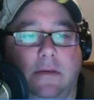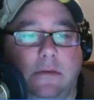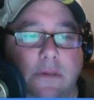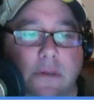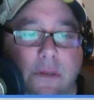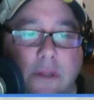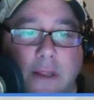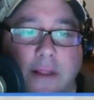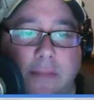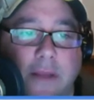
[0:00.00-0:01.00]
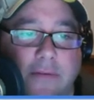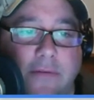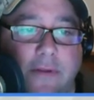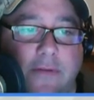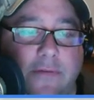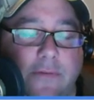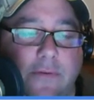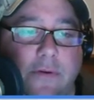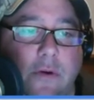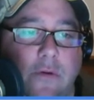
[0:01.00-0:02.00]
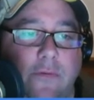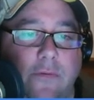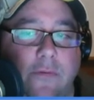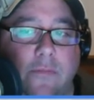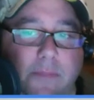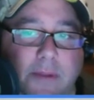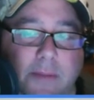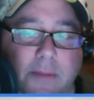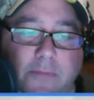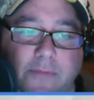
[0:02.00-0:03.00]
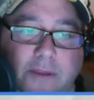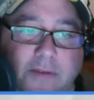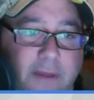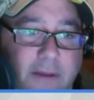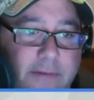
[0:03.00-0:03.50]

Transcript: clearly places that you can go to meet people face to face.